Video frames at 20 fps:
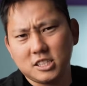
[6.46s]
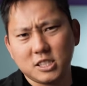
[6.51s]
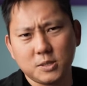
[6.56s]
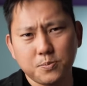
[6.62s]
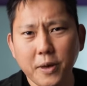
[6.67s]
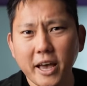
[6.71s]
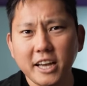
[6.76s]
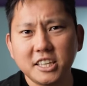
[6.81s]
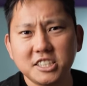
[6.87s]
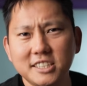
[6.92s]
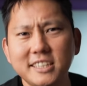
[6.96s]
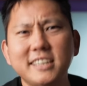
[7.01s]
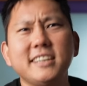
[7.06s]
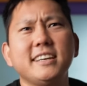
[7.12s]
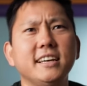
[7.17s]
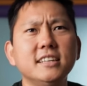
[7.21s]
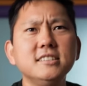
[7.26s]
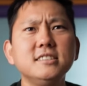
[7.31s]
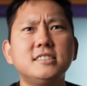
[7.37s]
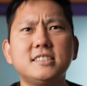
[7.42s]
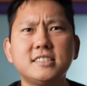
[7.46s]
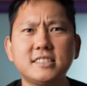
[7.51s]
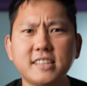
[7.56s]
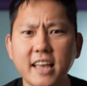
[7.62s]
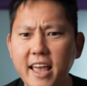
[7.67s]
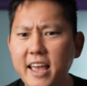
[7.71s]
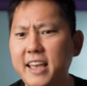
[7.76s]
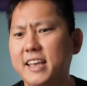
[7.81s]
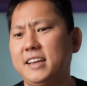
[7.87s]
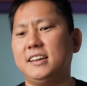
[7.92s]
The spec sheet,
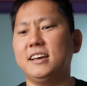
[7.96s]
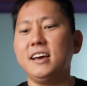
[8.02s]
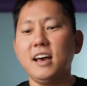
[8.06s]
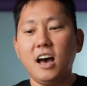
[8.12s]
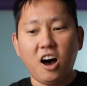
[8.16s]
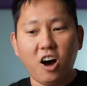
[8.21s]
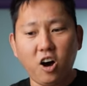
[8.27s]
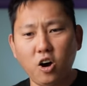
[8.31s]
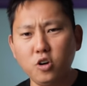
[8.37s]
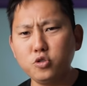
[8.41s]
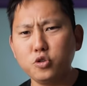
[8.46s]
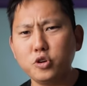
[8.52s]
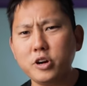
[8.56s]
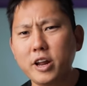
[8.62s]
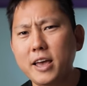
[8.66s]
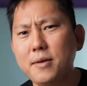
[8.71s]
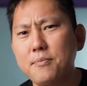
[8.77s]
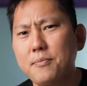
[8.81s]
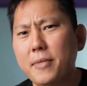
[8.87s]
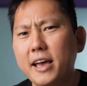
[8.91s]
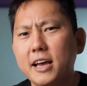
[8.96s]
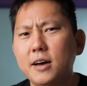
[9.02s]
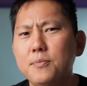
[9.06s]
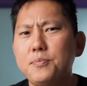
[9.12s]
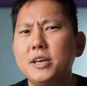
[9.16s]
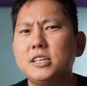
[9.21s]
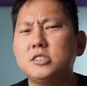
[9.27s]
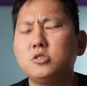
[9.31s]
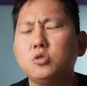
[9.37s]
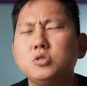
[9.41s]
insane. 108
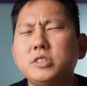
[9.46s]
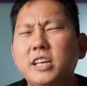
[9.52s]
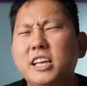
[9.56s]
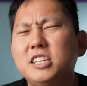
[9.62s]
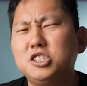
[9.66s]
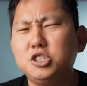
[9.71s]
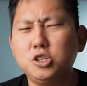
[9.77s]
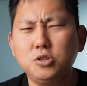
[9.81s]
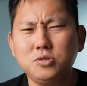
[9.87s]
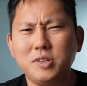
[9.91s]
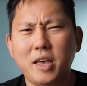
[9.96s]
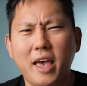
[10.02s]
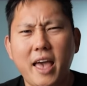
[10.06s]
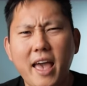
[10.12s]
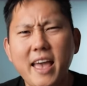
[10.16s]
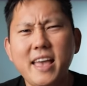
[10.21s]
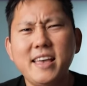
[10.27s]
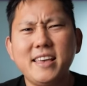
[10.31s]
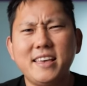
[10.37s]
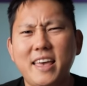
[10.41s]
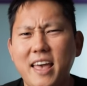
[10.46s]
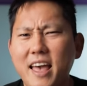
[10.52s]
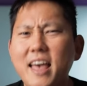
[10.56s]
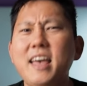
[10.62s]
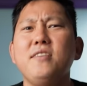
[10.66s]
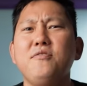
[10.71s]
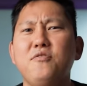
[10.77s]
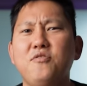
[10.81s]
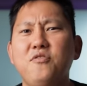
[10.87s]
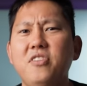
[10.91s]
megapixels and shoots
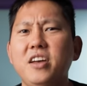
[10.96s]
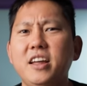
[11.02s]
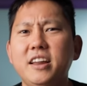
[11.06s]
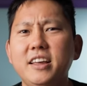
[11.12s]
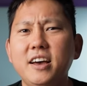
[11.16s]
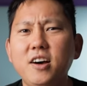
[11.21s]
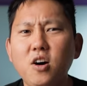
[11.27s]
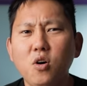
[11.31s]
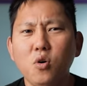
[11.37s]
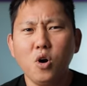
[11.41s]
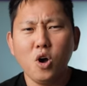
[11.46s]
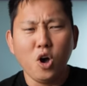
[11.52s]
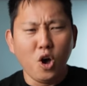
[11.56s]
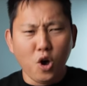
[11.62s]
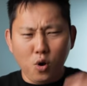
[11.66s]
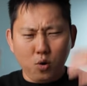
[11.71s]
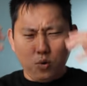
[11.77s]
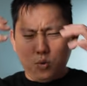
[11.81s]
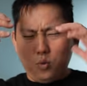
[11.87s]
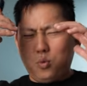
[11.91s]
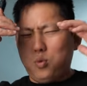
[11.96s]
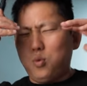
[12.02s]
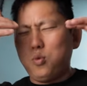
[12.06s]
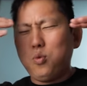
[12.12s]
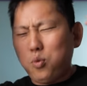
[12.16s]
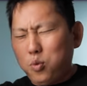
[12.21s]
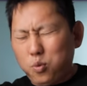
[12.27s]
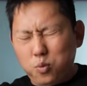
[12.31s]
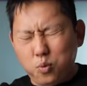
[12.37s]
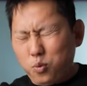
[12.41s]
8K video.
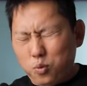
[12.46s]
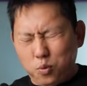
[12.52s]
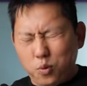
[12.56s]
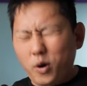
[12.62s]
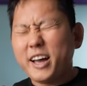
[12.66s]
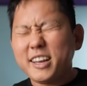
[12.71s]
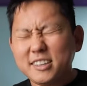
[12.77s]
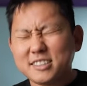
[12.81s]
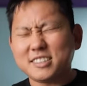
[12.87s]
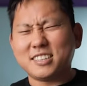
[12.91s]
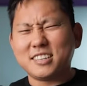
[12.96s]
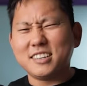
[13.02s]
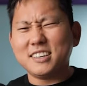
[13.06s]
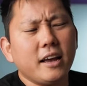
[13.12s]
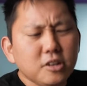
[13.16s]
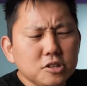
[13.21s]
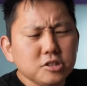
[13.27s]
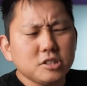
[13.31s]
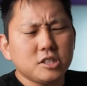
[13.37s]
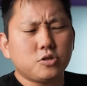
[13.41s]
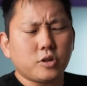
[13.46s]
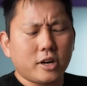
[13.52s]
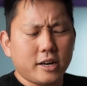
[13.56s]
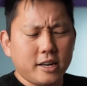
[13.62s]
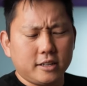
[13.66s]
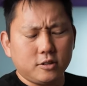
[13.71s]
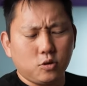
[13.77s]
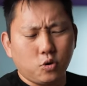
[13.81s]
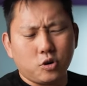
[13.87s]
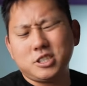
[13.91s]
What? I usually try
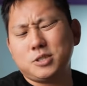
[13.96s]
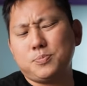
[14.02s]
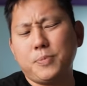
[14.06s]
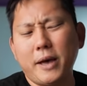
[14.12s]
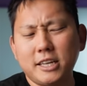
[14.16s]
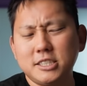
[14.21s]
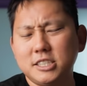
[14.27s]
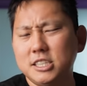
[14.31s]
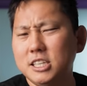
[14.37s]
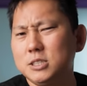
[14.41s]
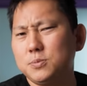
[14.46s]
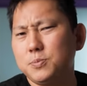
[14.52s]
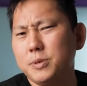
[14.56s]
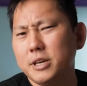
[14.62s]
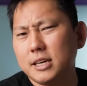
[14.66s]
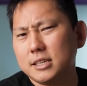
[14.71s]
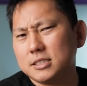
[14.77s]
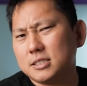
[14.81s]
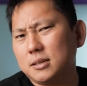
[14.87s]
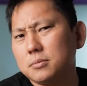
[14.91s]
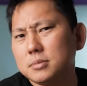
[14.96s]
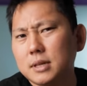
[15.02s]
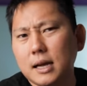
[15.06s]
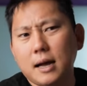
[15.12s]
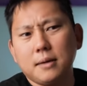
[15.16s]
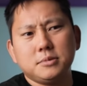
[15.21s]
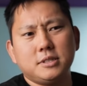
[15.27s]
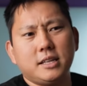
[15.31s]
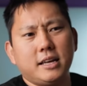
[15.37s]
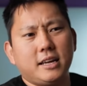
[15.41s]
to ignore spec sheets because
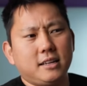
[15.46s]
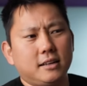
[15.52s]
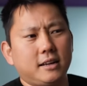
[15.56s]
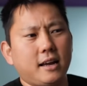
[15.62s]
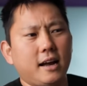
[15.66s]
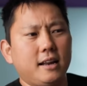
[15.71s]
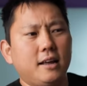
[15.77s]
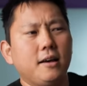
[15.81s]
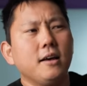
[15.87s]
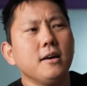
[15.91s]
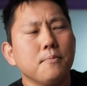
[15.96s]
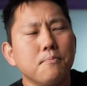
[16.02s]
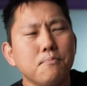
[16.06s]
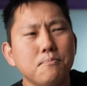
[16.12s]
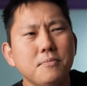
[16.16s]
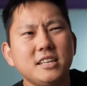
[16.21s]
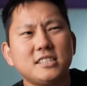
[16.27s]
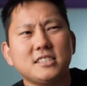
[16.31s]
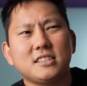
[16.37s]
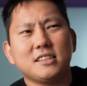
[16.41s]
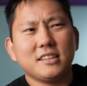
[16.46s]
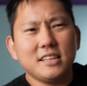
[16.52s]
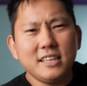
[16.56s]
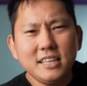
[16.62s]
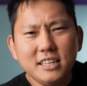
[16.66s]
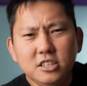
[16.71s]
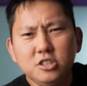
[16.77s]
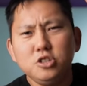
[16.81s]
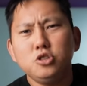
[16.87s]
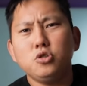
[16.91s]
sometimes they can kind of
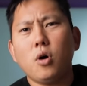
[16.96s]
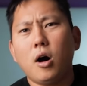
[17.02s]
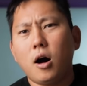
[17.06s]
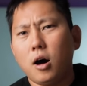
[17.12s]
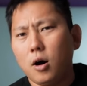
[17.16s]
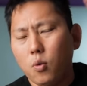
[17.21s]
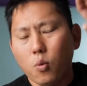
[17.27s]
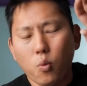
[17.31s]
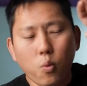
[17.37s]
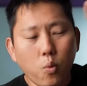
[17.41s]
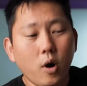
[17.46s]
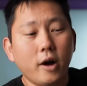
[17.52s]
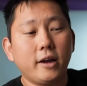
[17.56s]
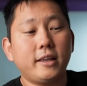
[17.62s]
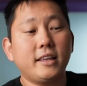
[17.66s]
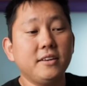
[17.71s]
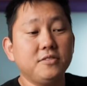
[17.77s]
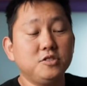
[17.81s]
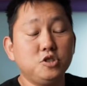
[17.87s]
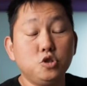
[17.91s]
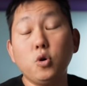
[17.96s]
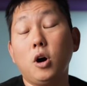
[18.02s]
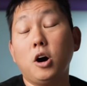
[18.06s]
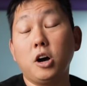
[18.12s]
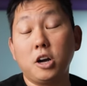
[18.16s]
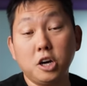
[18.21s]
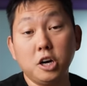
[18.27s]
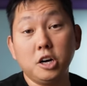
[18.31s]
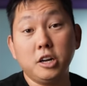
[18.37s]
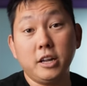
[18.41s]
mislead you on what gives you
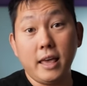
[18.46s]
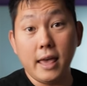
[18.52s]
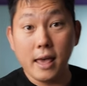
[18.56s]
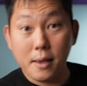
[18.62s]
a good